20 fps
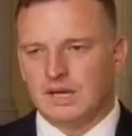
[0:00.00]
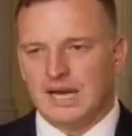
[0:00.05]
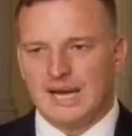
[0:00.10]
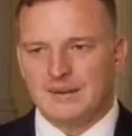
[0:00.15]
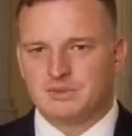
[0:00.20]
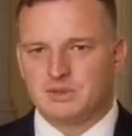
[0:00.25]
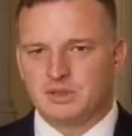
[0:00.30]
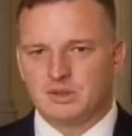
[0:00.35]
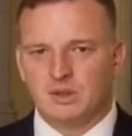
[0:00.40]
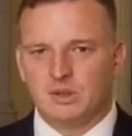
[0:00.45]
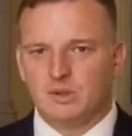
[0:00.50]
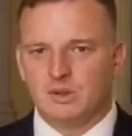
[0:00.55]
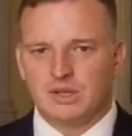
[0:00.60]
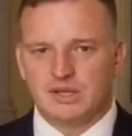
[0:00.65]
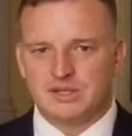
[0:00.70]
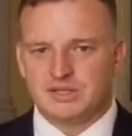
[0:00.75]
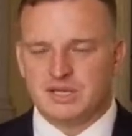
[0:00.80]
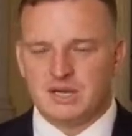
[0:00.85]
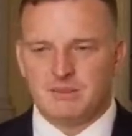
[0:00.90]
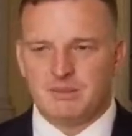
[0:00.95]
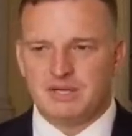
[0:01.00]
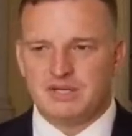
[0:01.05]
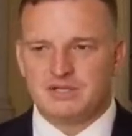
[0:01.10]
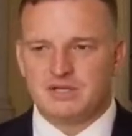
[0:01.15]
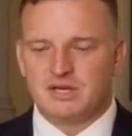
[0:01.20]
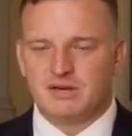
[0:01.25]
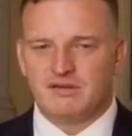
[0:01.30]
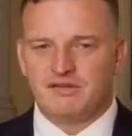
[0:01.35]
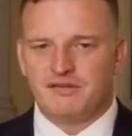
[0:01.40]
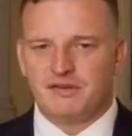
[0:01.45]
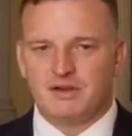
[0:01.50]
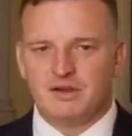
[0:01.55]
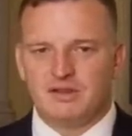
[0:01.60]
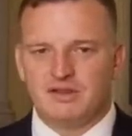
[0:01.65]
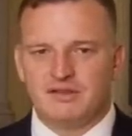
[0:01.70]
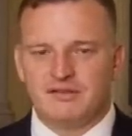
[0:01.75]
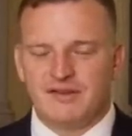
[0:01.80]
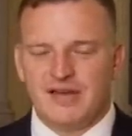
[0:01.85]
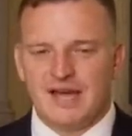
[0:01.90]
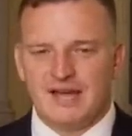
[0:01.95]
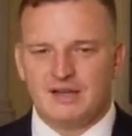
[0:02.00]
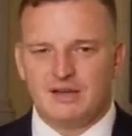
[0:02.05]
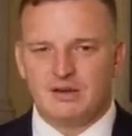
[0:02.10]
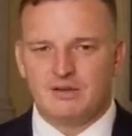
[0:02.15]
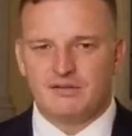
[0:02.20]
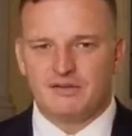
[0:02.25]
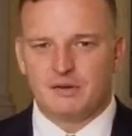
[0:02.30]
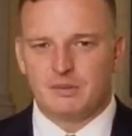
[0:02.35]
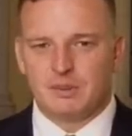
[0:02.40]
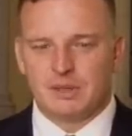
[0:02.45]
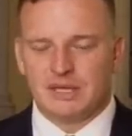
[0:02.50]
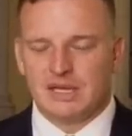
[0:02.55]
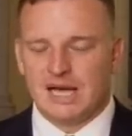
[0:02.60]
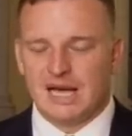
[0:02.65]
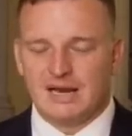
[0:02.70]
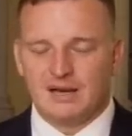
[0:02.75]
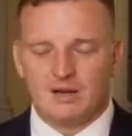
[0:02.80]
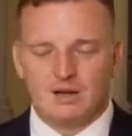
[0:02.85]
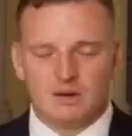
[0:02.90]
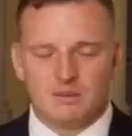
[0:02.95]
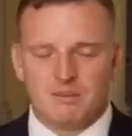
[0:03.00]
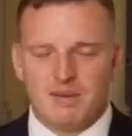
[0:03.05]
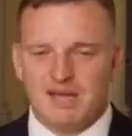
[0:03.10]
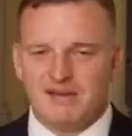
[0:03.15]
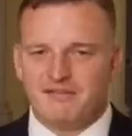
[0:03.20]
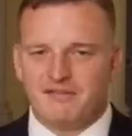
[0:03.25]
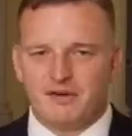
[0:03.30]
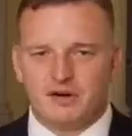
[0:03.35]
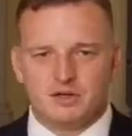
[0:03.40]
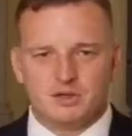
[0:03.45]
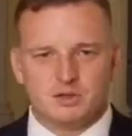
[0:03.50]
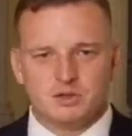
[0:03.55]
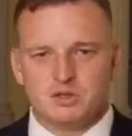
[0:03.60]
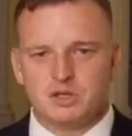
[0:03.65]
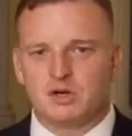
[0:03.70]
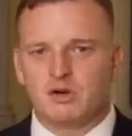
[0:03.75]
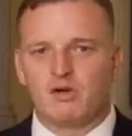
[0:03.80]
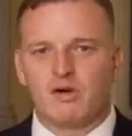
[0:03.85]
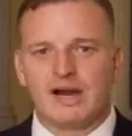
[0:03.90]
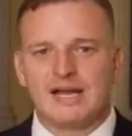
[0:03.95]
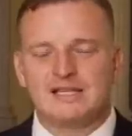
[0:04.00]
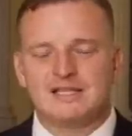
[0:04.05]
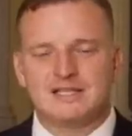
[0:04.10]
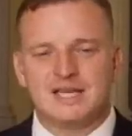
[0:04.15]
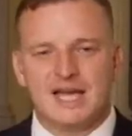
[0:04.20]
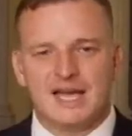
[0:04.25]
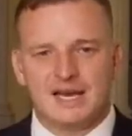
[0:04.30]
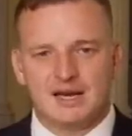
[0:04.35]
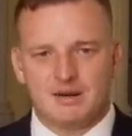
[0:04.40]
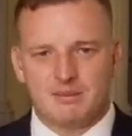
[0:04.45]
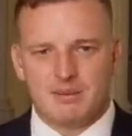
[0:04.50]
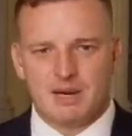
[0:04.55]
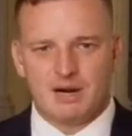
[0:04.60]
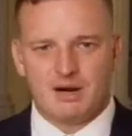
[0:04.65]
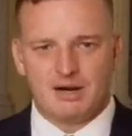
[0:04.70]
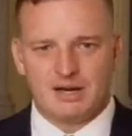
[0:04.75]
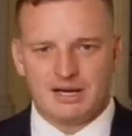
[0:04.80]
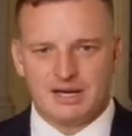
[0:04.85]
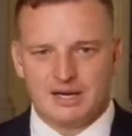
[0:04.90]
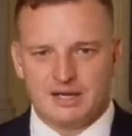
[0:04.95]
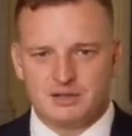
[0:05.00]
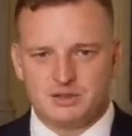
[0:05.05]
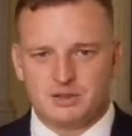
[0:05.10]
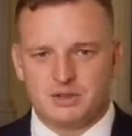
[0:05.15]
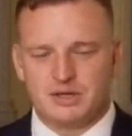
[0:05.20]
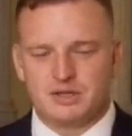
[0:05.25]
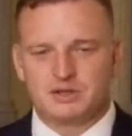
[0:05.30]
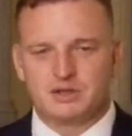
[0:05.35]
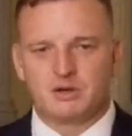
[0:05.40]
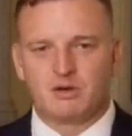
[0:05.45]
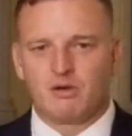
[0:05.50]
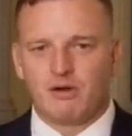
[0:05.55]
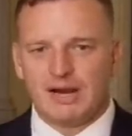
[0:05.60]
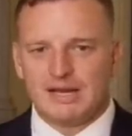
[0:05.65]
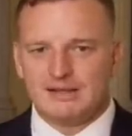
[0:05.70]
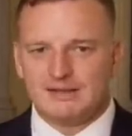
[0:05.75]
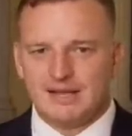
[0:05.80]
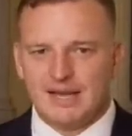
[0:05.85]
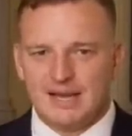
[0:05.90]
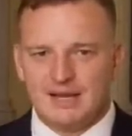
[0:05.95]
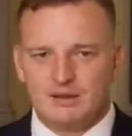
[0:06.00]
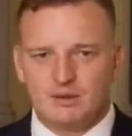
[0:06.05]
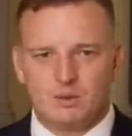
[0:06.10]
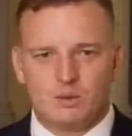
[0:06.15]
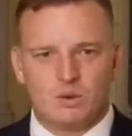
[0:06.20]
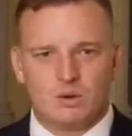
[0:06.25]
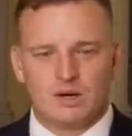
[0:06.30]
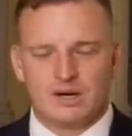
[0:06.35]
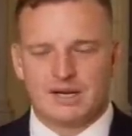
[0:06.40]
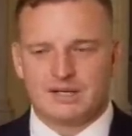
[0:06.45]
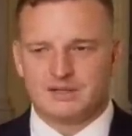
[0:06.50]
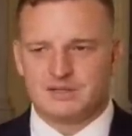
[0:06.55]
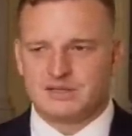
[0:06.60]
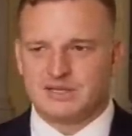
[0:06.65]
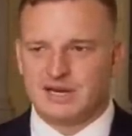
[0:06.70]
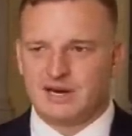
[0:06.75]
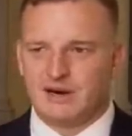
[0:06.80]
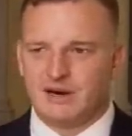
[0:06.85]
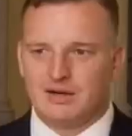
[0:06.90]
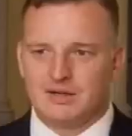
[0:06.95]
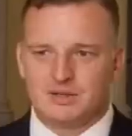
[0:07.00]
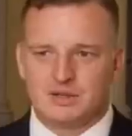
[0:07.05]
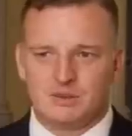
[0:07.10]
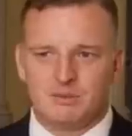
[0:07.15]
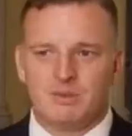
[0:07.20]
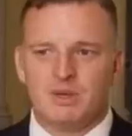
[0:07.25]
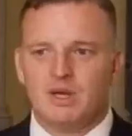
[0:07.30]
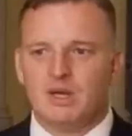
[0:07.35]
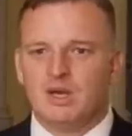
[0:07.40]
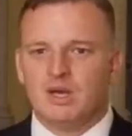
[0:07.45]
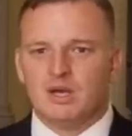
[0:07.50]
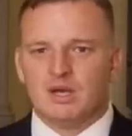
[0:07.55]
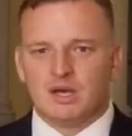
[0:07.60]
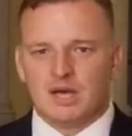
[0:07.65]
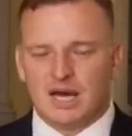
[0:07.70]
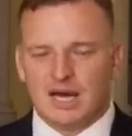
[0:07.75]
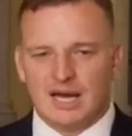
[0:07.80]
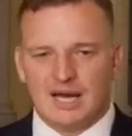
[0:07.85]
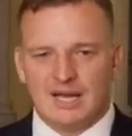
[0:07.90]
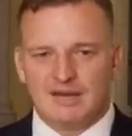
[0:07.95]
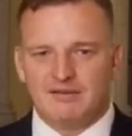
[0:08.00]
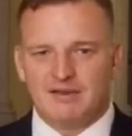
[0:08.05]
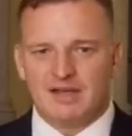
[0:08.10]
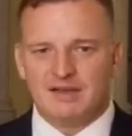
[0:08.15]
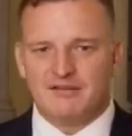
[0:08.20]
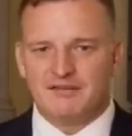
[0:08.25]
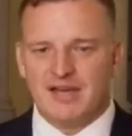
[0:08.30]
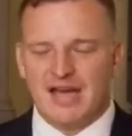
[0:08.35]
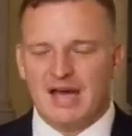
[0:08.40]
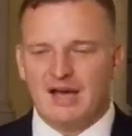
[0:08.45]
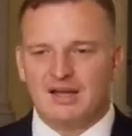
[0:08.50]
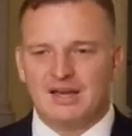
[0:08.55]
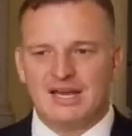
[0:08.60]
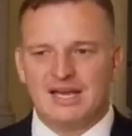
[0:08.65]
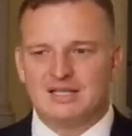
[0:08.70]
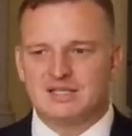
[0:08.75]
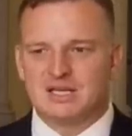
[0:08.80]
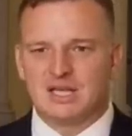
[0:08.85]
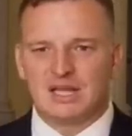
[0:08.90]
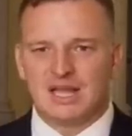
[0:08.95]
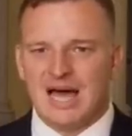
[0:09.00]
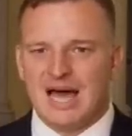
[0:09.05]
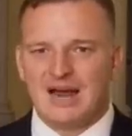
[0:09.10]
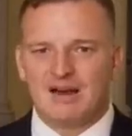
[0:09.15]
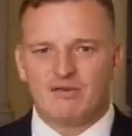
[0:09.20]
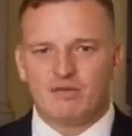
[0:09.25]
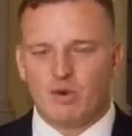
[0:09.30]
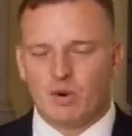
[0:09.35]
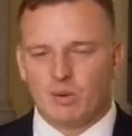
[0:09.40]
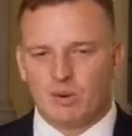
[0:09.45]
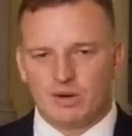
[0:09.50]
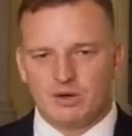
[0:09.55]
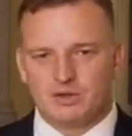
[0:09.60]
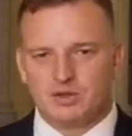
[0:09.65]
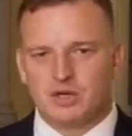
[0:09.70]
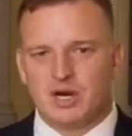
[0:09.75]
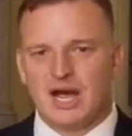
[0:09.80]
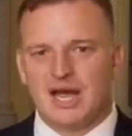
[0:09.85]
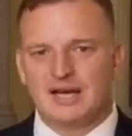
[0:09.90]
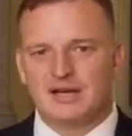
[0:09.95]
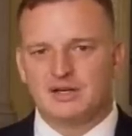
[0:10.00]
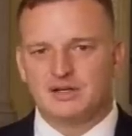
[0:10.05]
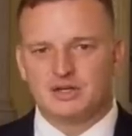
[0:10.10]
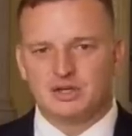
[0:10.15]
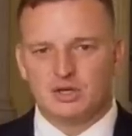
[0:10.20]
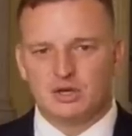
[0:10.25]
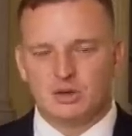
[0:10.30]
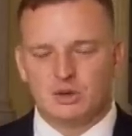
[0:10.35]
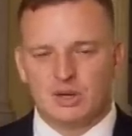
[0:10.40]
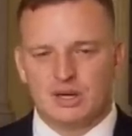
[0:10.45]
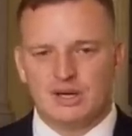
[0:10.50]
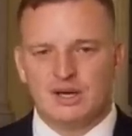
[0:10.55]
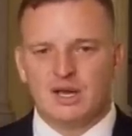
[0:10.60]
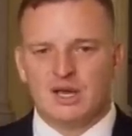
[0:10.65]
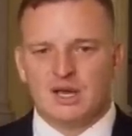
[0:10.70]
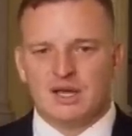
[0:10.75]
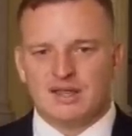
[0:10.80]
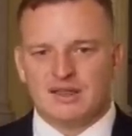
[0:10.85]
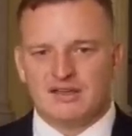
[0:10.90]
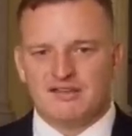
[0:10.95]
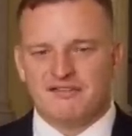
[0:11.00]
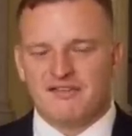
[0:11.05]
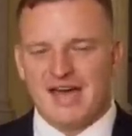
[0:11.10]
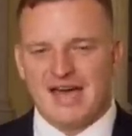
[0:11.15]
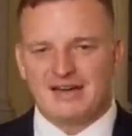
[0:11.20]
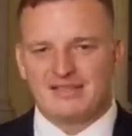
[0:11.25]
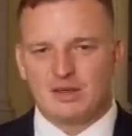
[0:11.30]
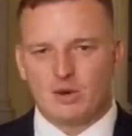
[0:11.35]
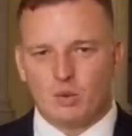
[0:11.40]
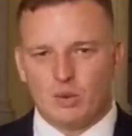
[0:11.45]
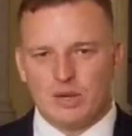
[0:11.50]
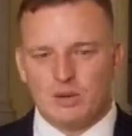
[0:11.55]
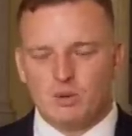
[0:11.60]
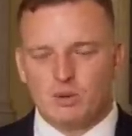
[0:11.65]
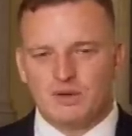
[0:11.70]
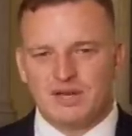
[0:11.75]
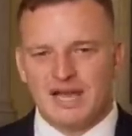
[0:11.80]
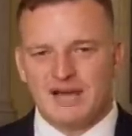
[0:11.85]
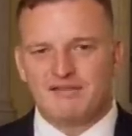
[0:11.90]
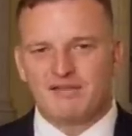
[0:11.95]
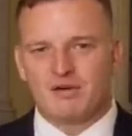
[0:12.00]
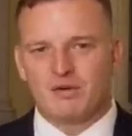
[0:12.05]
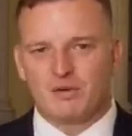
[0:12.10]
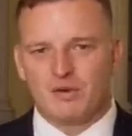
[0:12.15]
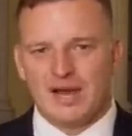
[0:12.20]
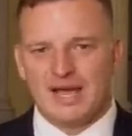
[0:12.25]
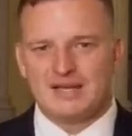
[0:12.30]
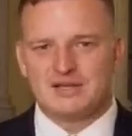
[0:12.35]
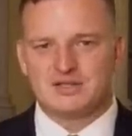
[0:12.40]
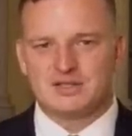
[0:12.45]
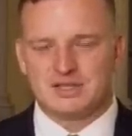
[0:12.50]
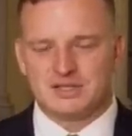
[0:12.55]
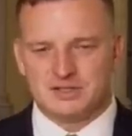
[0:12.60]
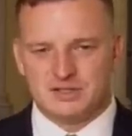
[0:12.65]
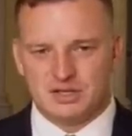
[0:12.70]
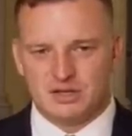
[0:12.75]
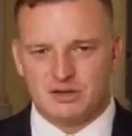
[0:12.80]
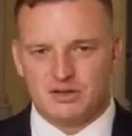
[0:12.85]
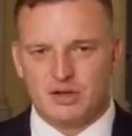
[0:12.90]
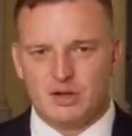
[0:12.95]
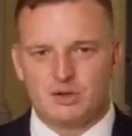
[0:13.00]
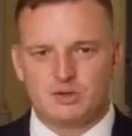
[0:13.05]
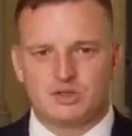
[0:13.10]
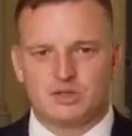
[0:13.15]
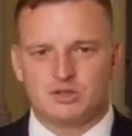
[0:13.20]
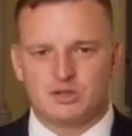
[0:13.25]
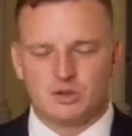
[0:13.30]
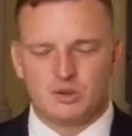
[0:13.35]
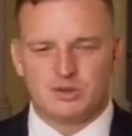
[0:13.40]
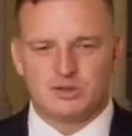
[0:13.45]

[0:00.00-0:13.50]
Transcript: Absolutely. Somebody's going to fill in the vacuum for bin Laden. Look, May 1st was a great day in American history. It's a great day in the war against terrorism. It validates a lot of what we're trying to do and the fact that we will never rest until those that